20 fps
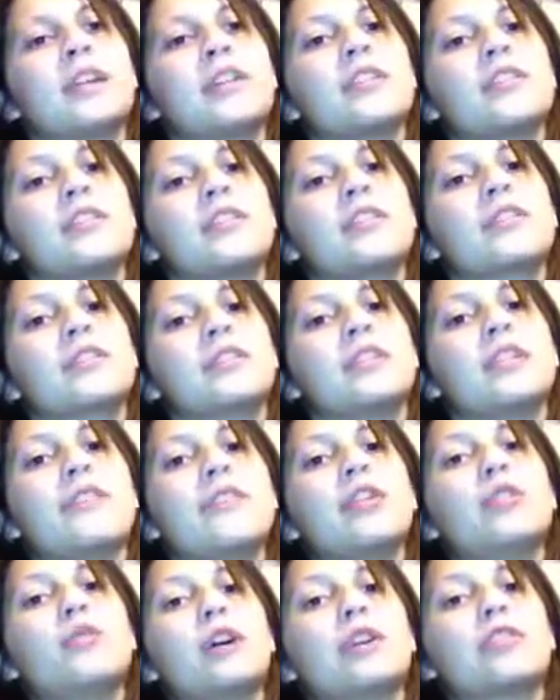
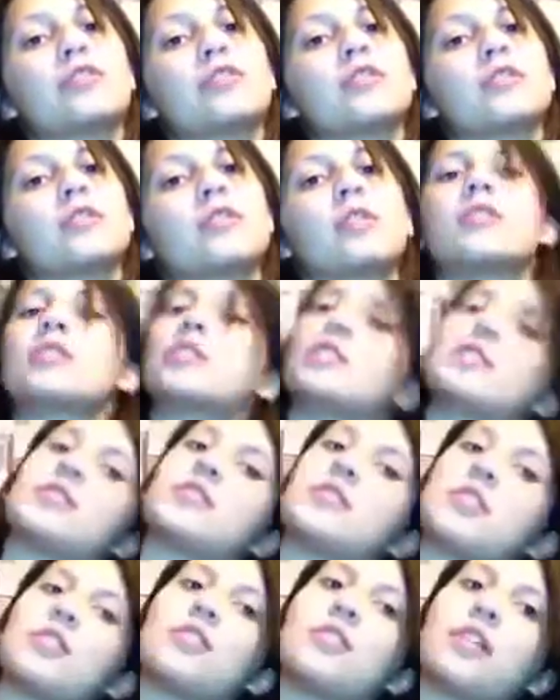11 questions on this,
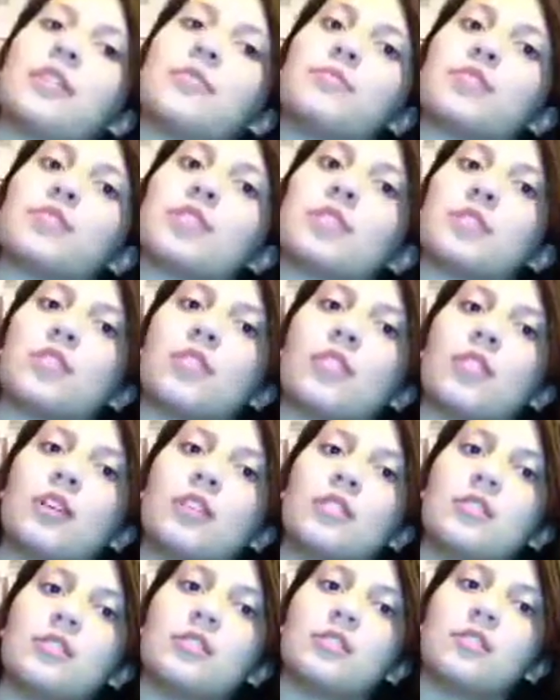so I'm just going to go
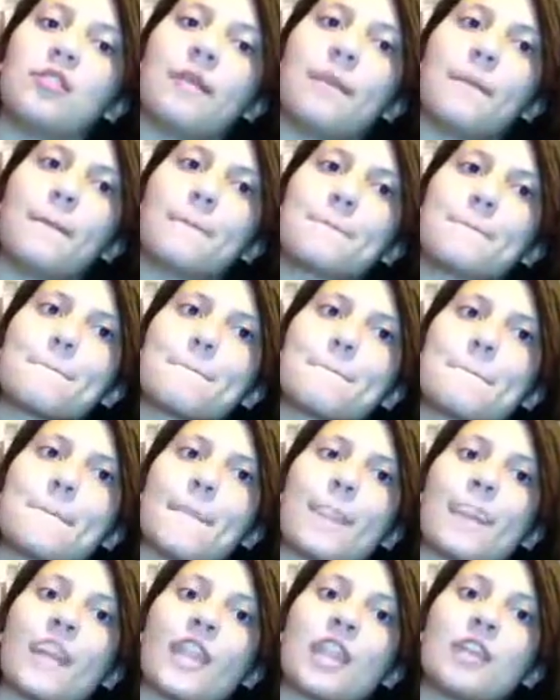ahead and do them
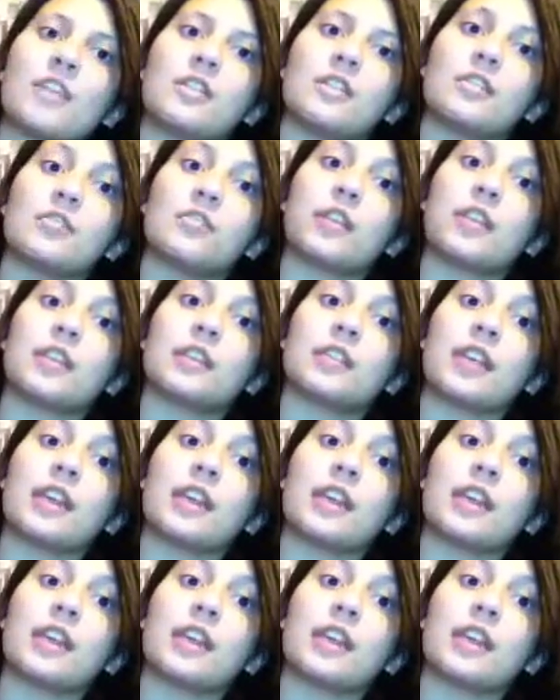as quick as I